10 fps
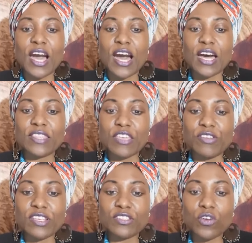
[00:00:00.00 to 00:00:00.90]

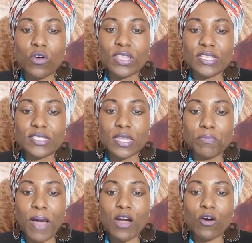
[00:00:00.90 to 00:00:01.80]
The UNESCO
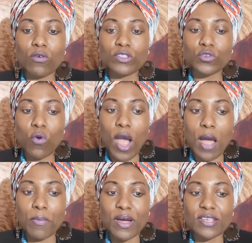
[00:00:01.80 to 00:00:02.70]
listed park also
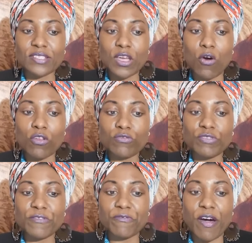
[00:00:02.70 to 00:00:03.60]
harbors the
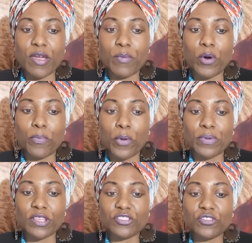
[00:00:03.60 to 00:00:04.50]
only viable
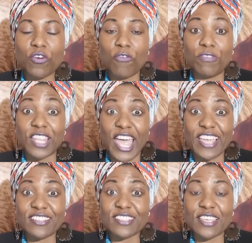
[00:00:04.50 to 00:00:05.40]
population of
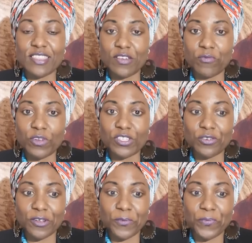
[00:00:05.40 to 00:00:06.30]
lions in the
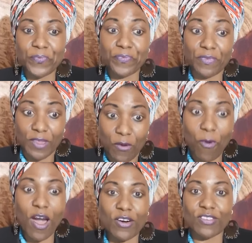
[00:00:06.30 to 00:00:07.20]
region.
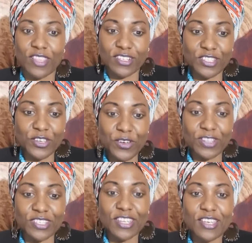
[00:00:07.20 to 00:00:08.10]
Wow, that's
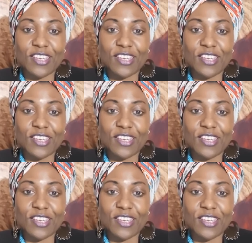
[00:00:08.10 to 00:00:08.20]
good.